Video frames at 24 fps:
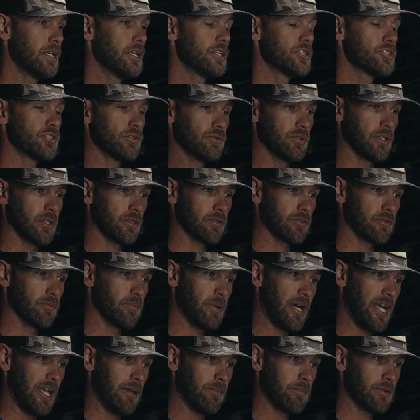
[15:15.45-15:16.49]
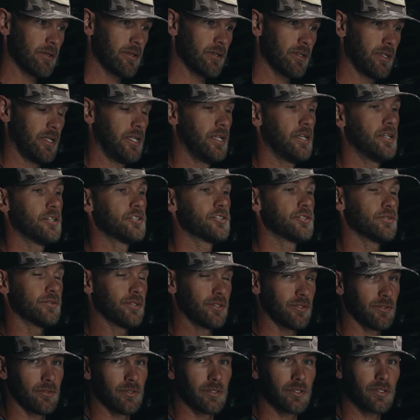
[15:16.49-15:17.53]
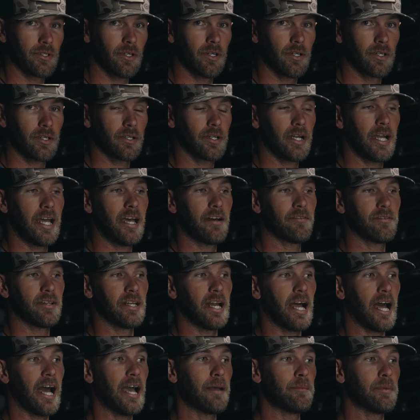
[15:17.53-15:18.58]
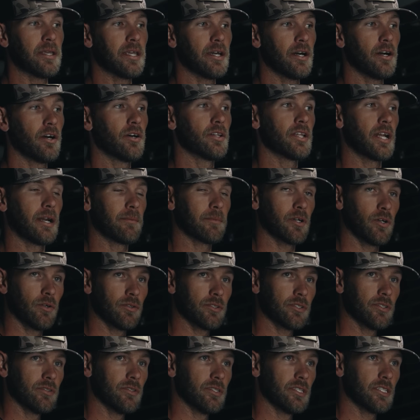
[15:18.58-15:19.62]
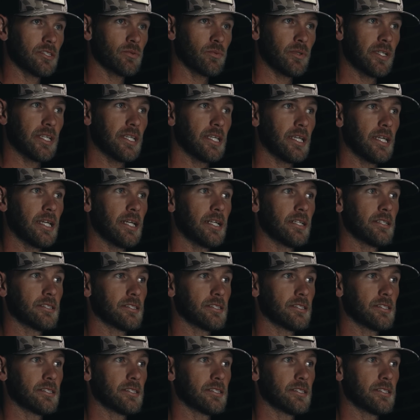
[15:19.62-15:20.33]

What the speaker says: shooting it through paper, shooting it through the chronograph, and IBO that I'm going to this weekend.